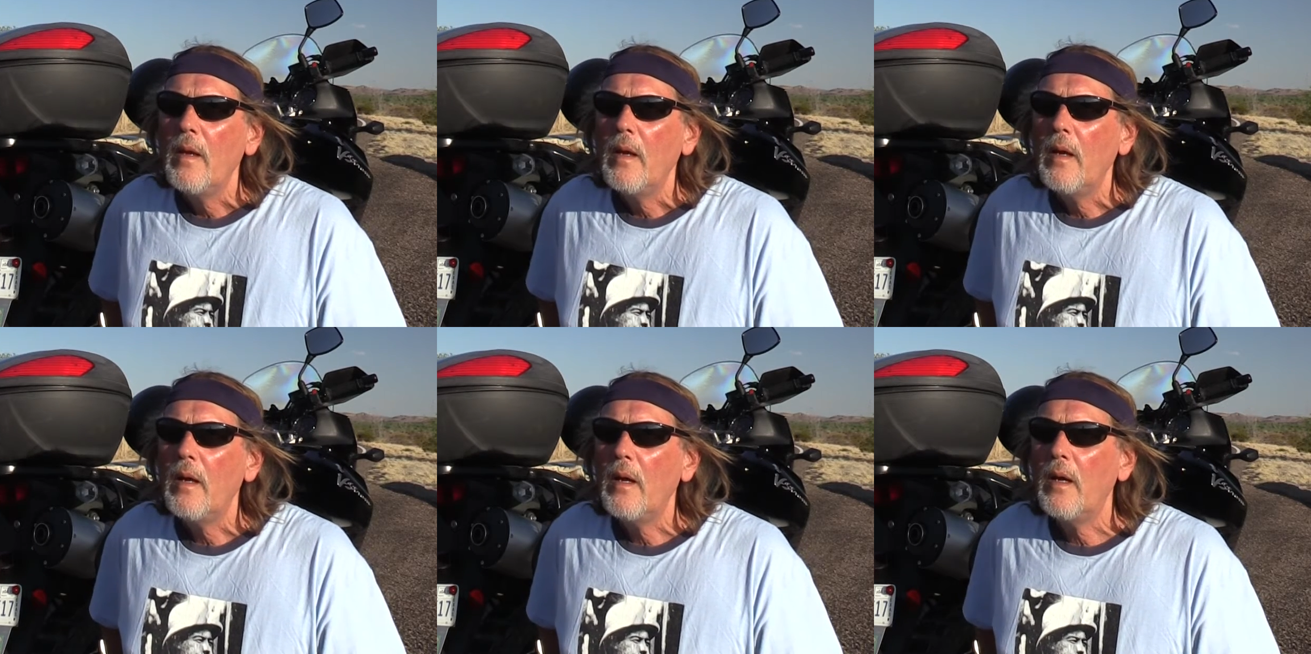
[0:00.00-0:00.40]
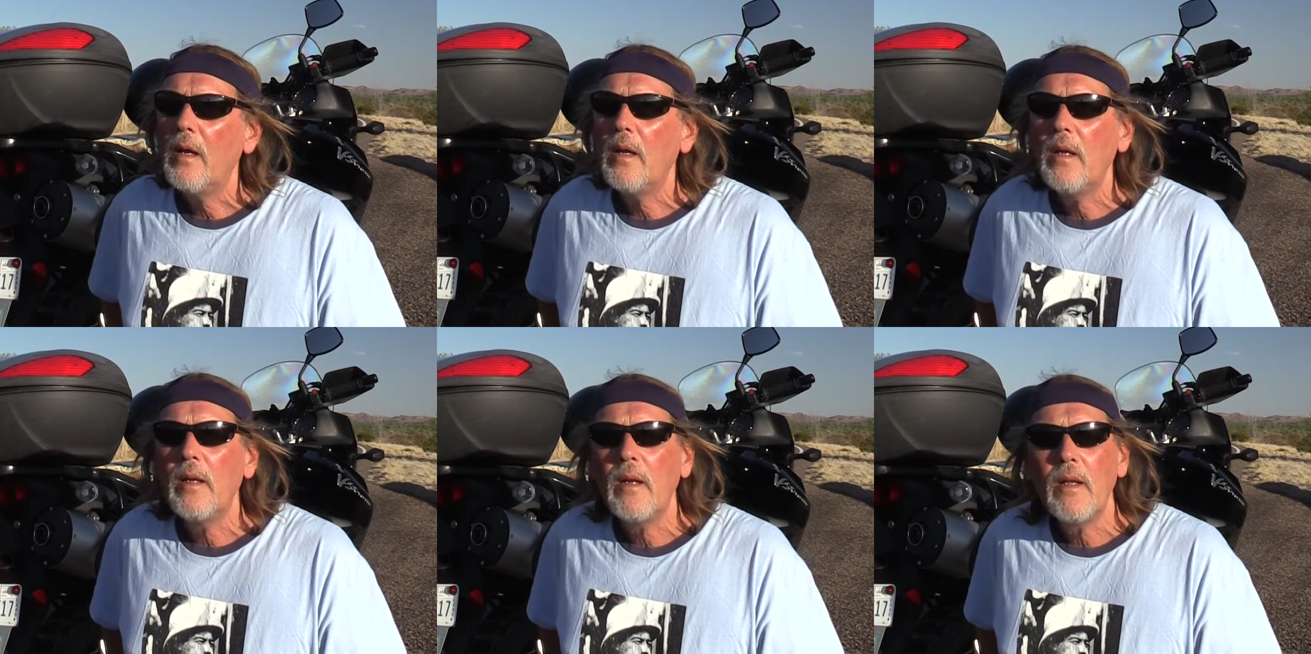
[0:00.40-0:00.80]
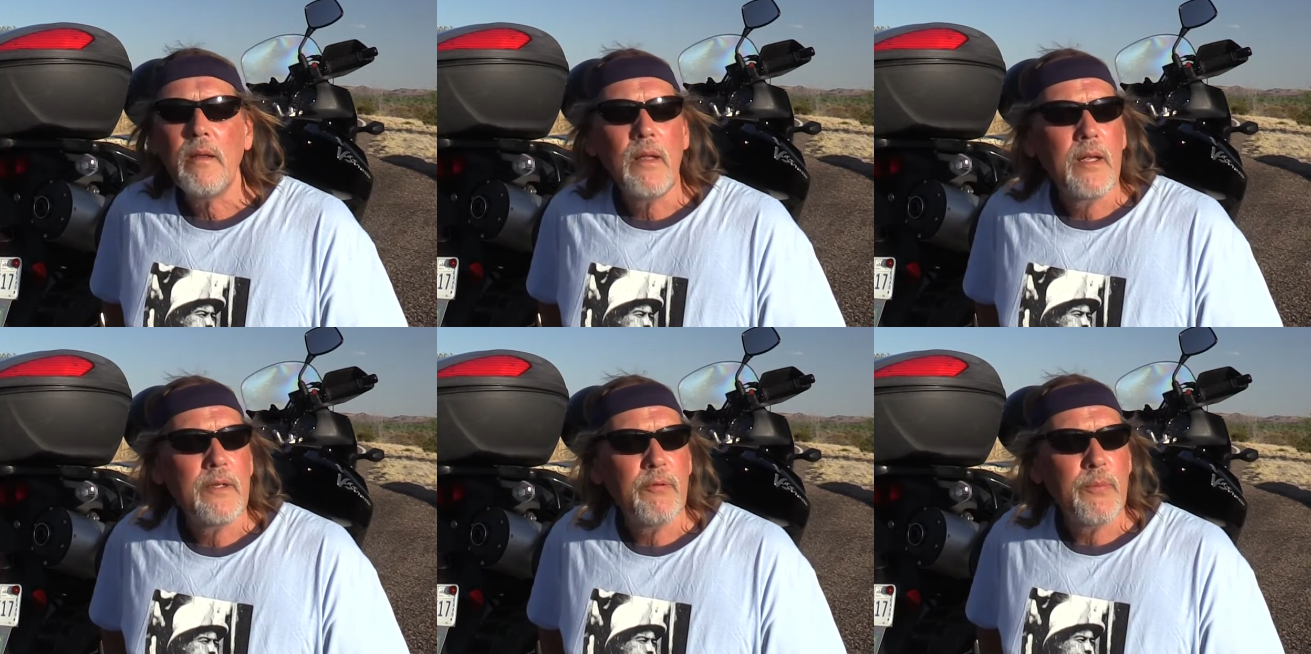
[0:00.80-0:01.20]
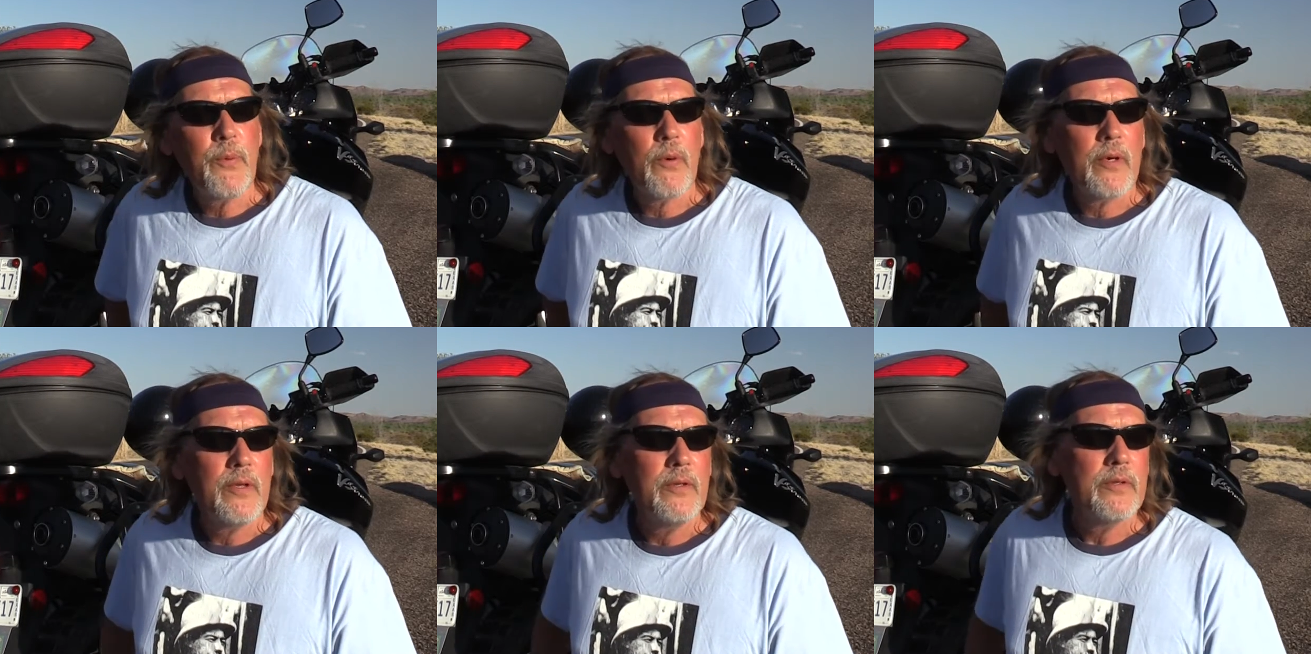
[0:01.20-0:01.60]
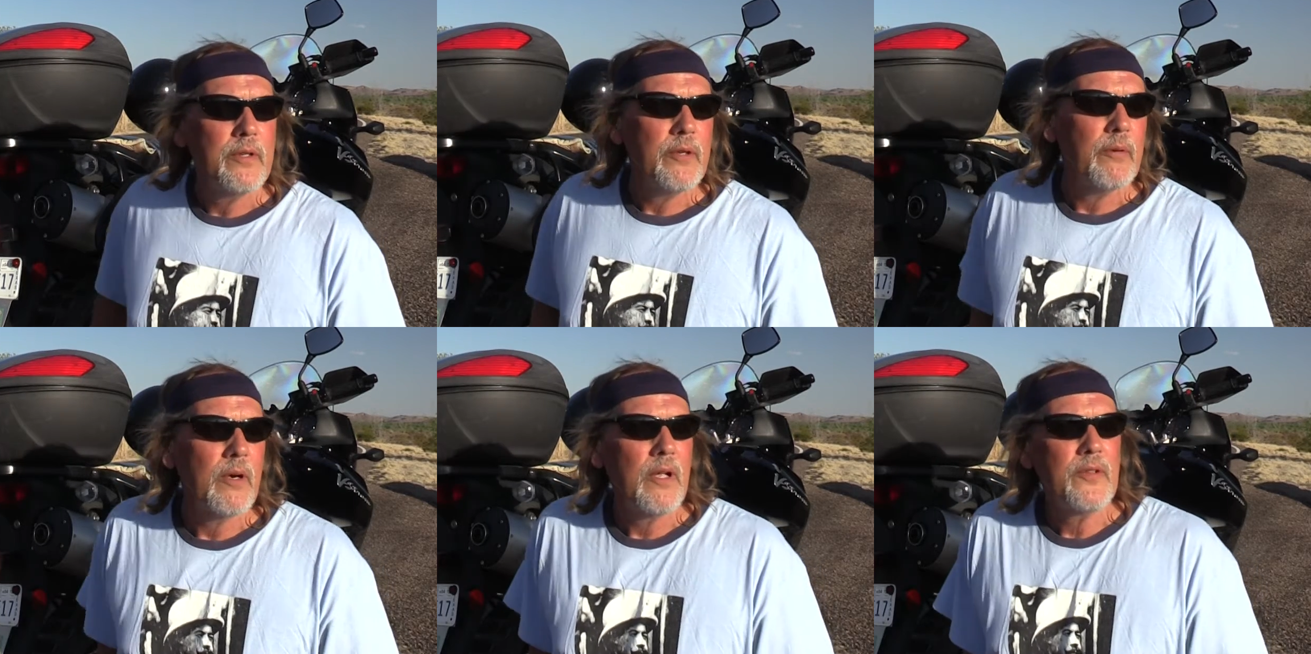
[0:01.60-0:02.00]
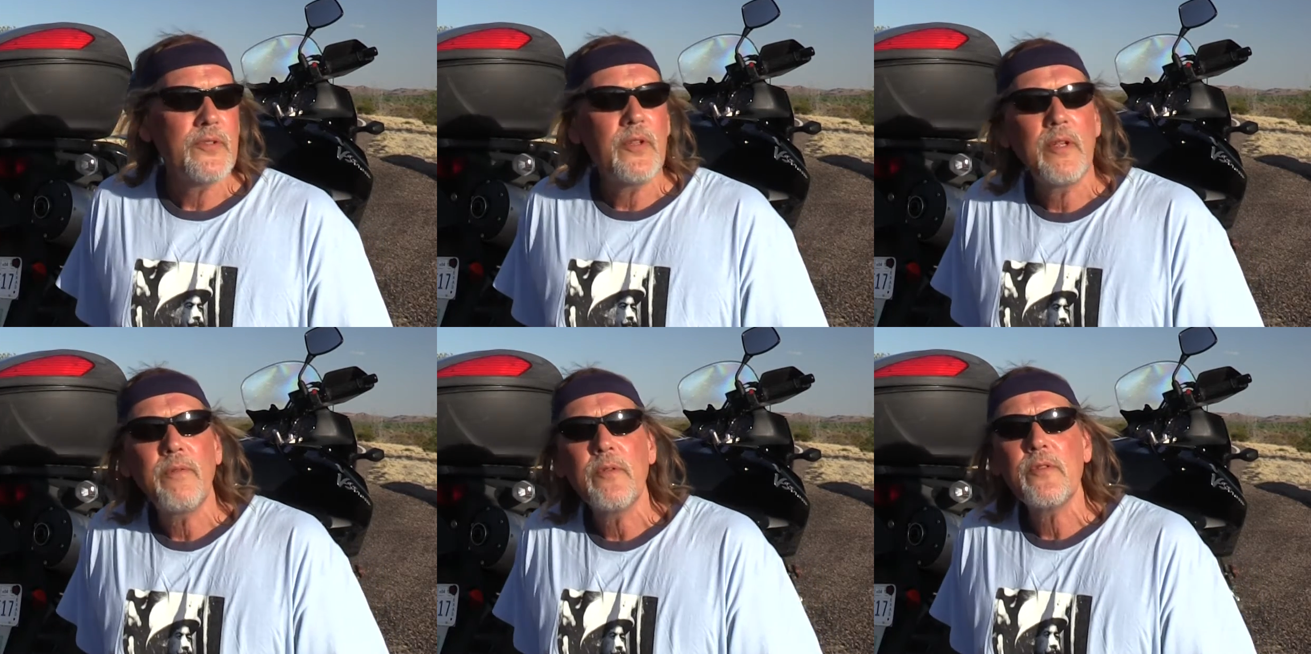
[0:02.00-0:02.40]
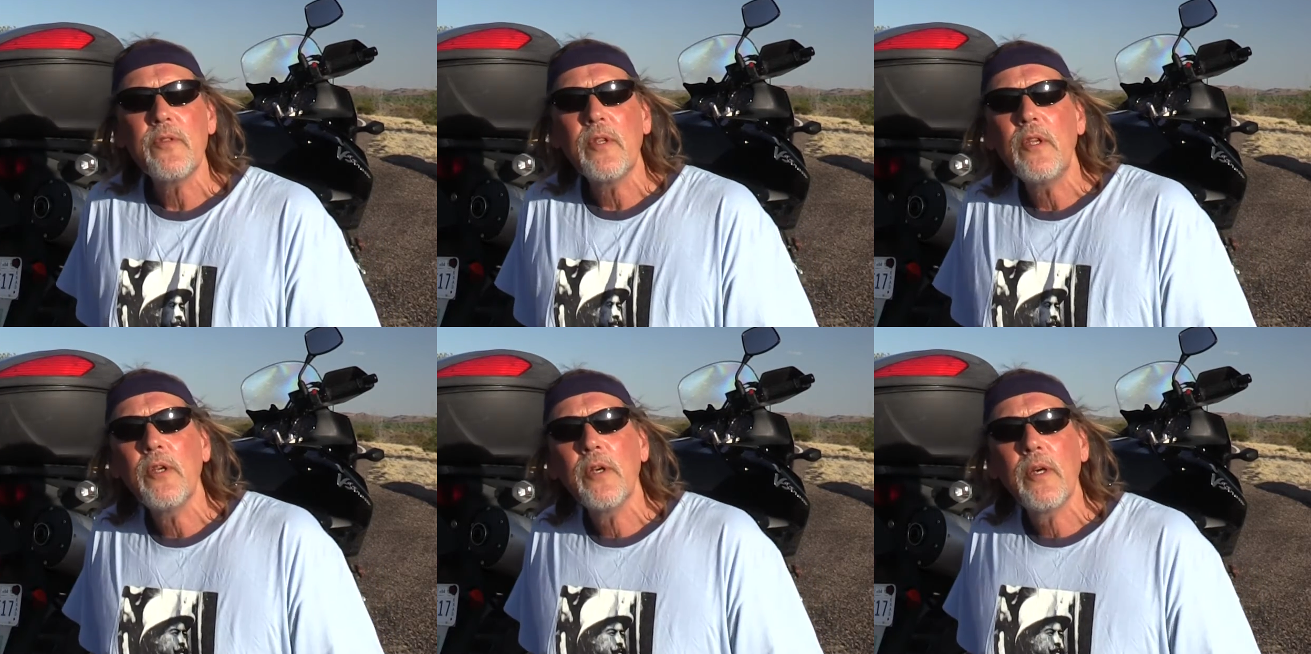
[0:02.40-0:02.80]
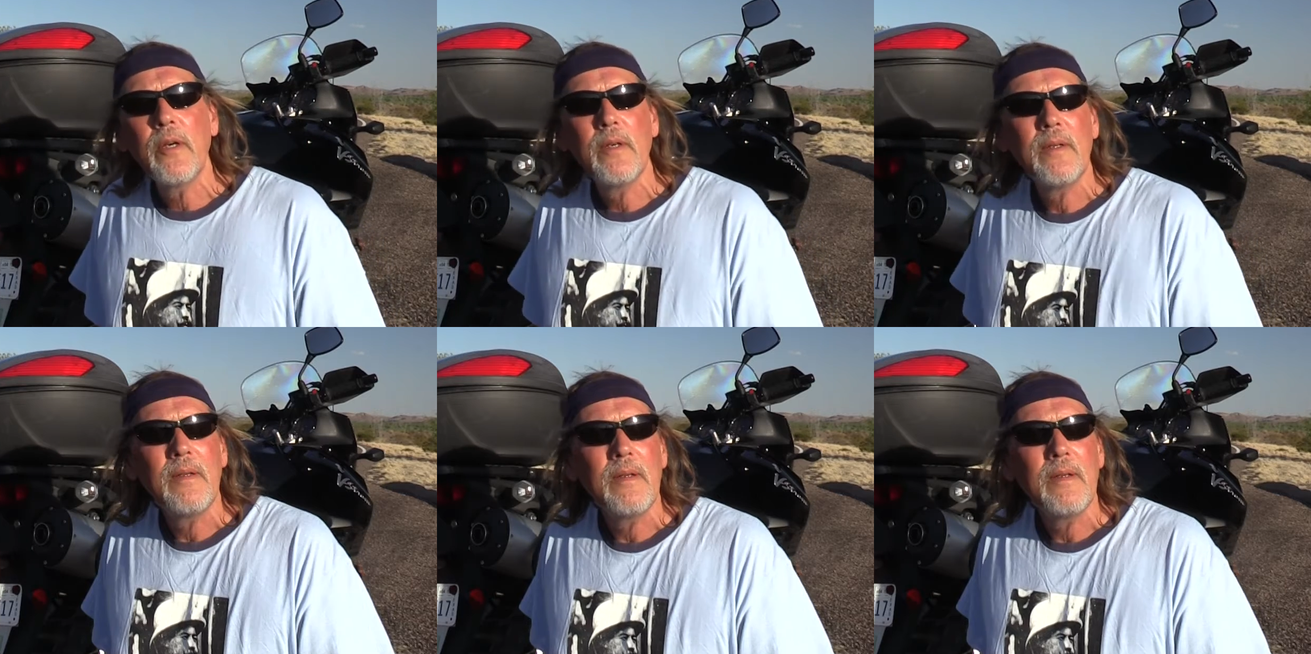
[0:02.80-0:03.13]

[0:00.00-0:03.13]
Uh, and I'd like to report into you we're all safe and secure.